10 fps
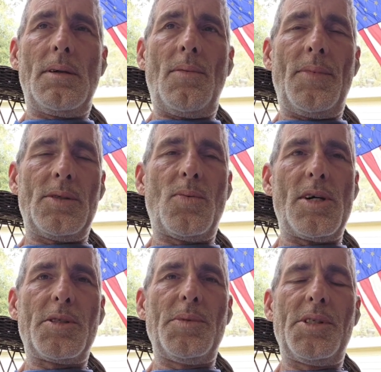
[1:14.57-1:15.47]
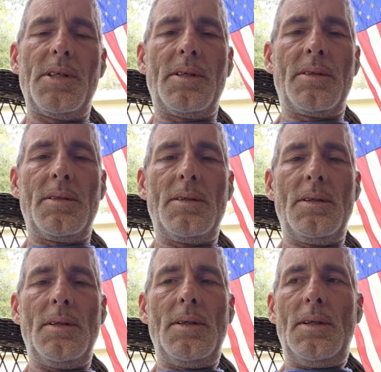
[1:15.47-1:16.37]
on this washing machine
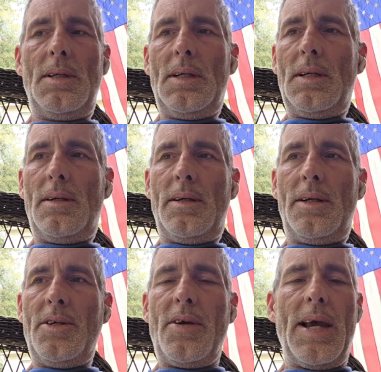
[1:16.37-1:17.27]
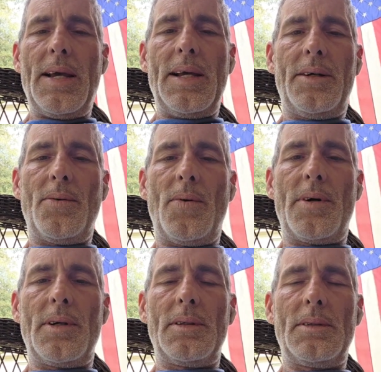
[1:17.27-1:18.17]
and you can't get it to
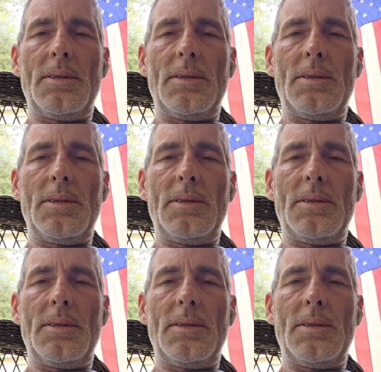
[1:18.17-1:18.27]
work,